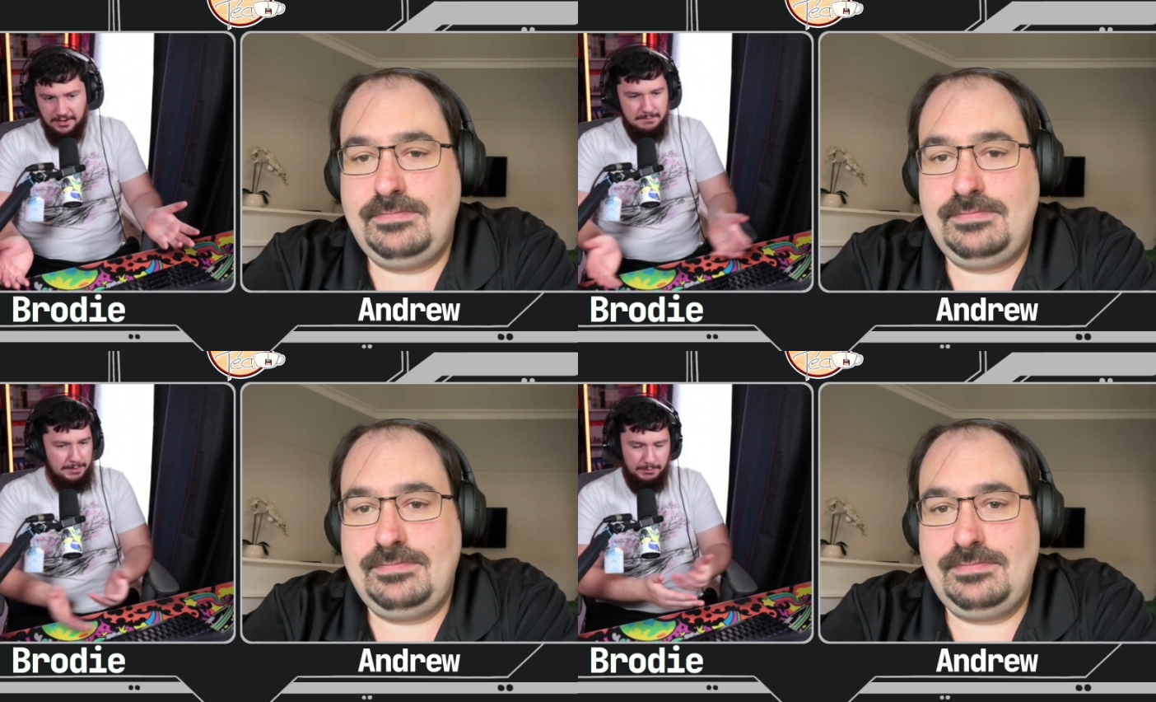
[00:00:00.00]

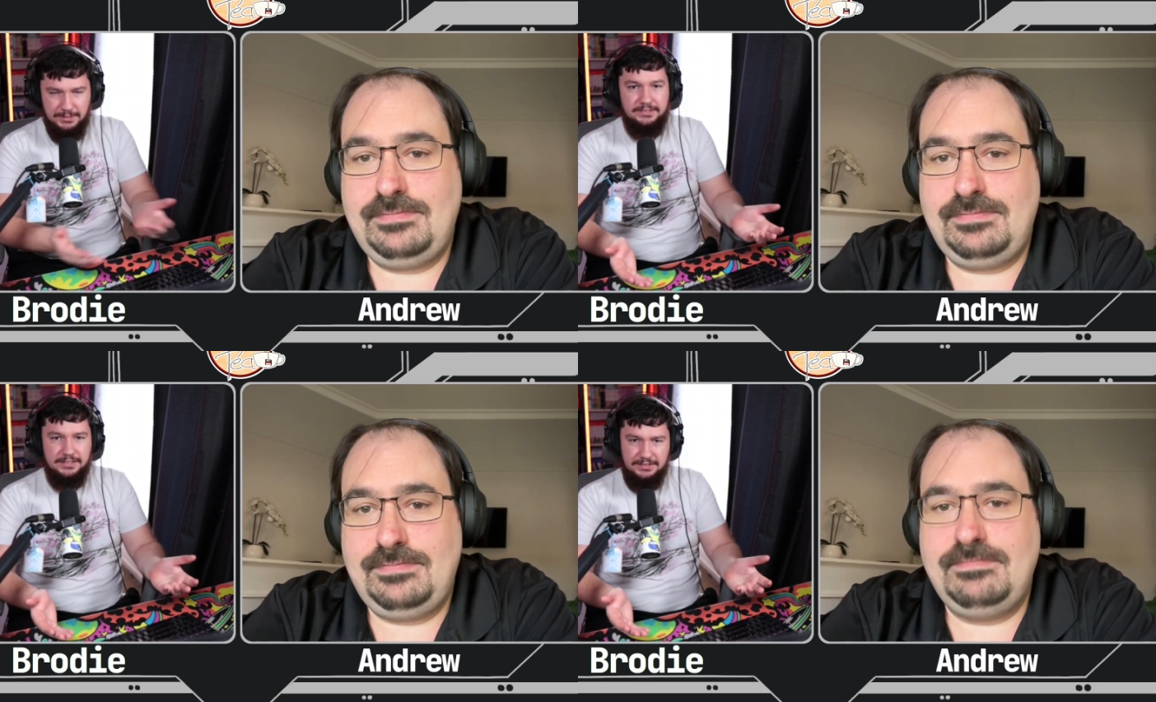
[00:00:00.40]
Speaker 1: but the
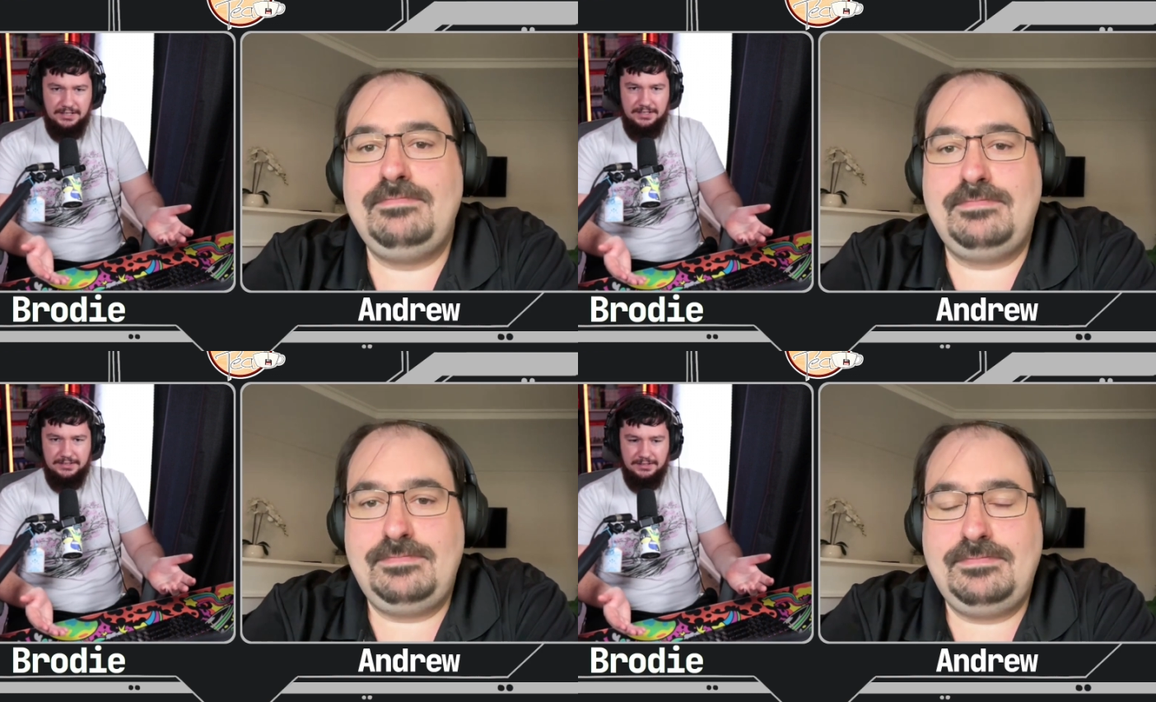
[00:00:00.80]
ones that
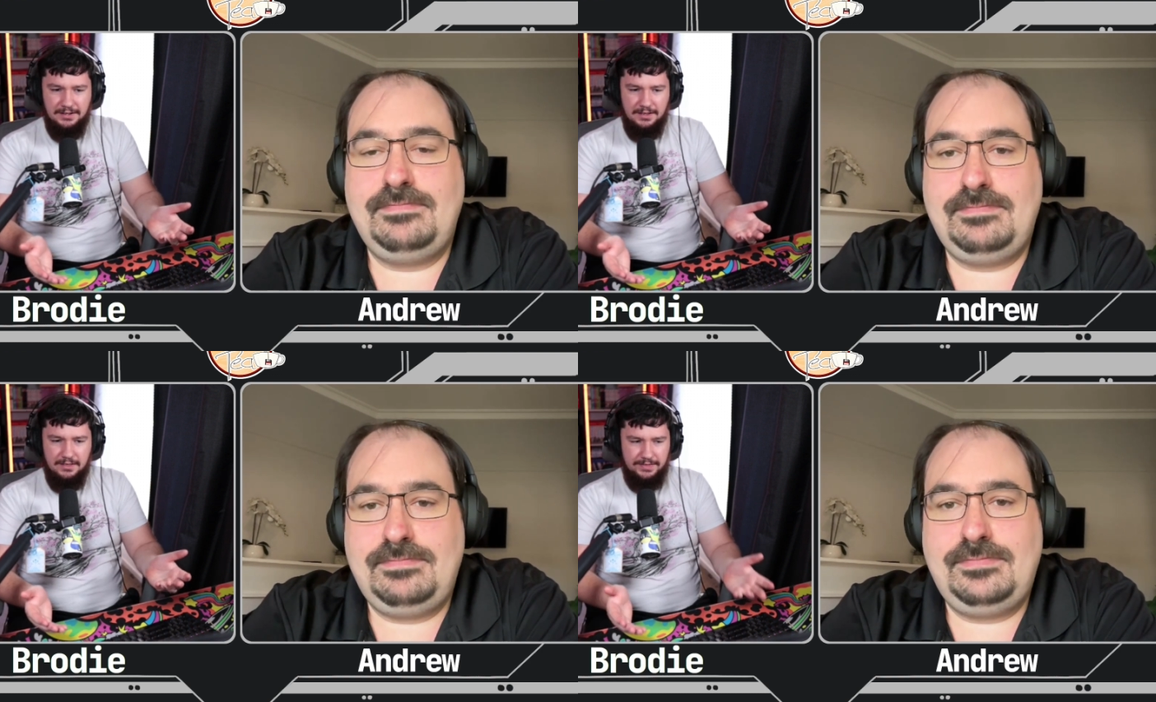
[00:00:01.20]
did,
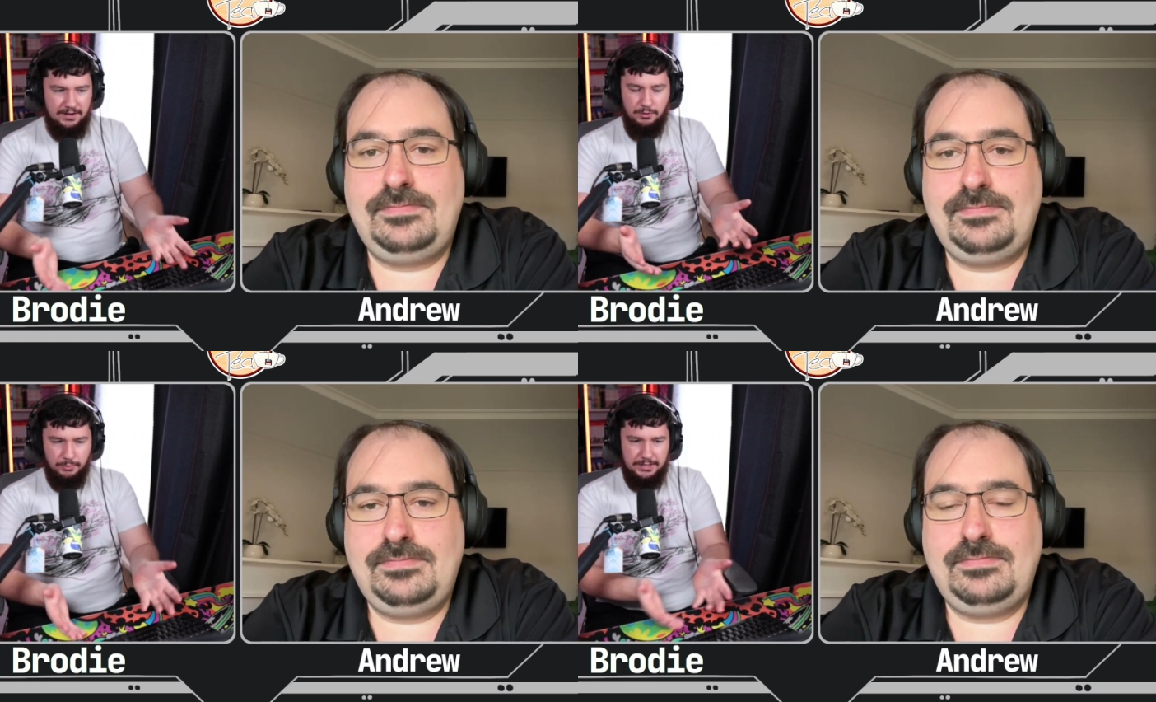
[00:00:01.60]
they
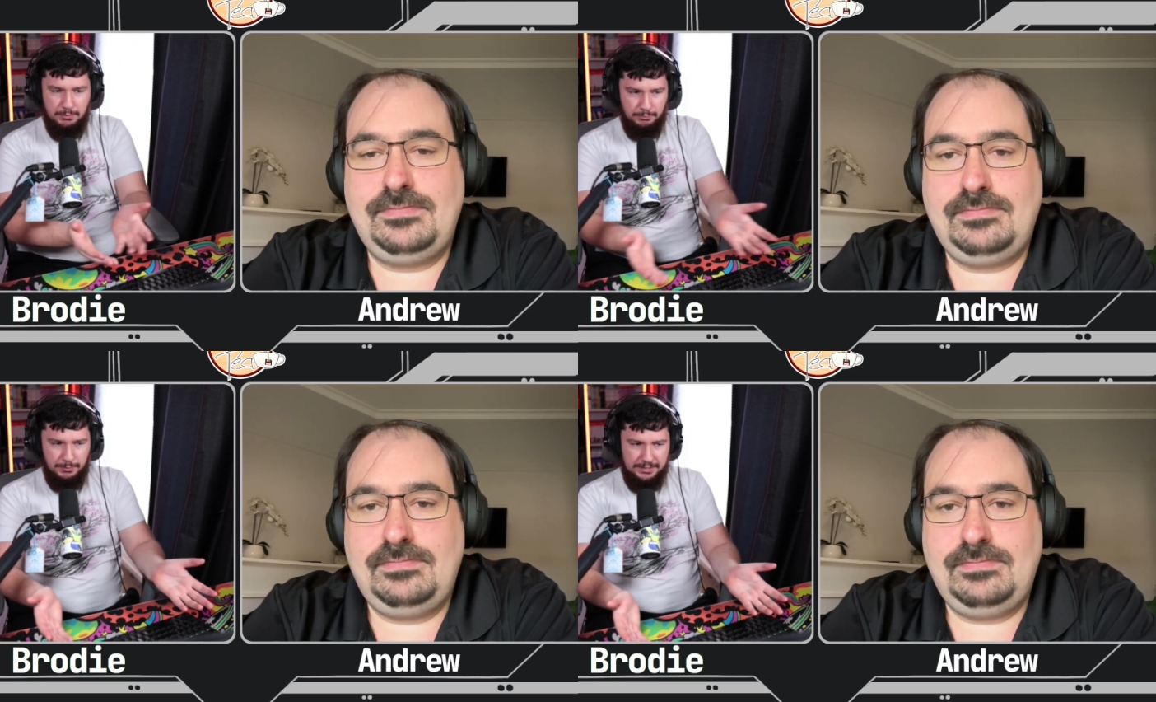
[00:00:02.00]
already were
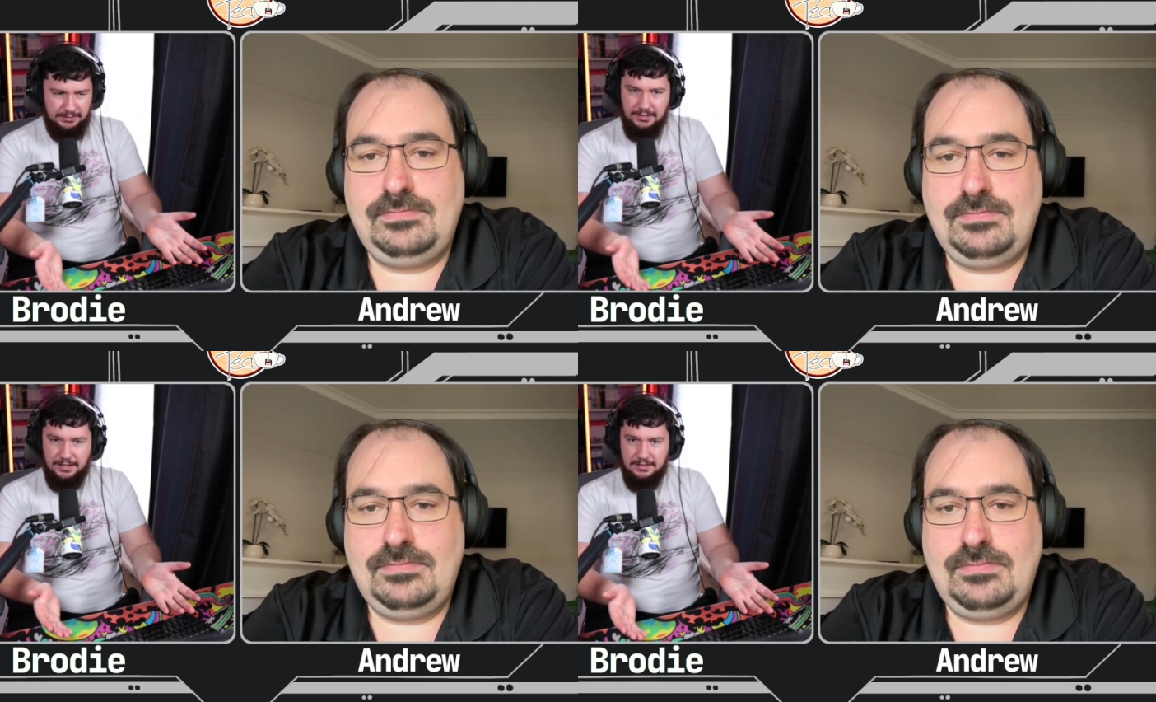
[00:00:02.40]
running
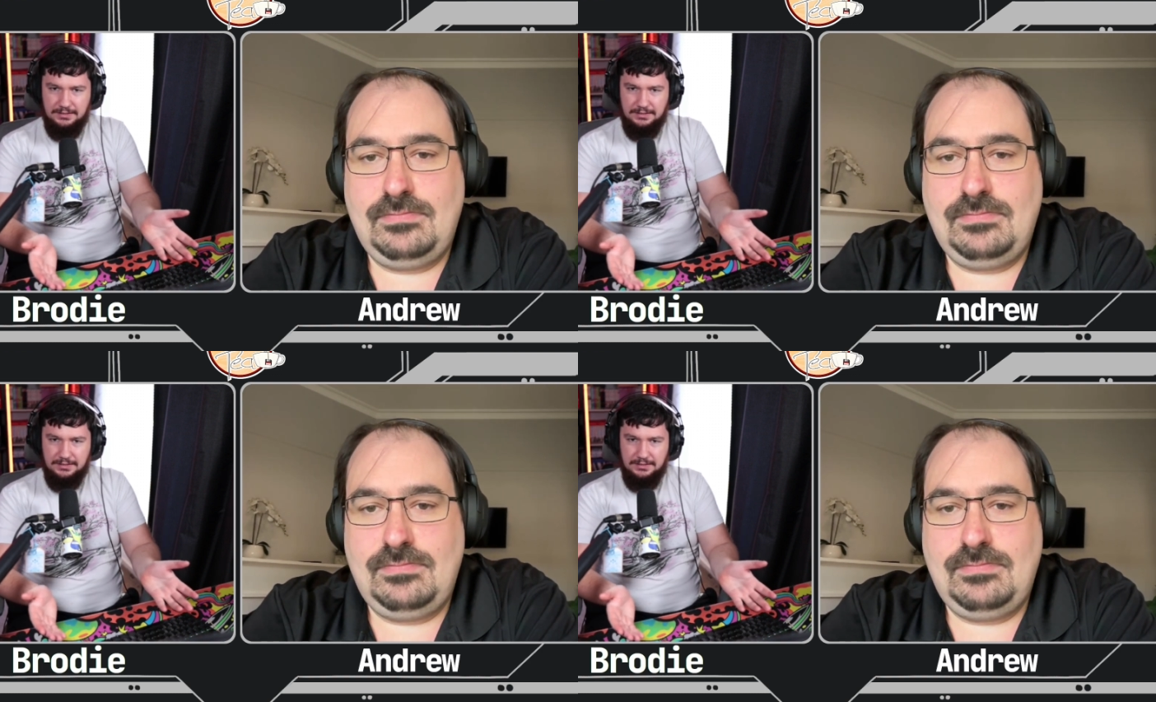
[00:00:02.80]
Linux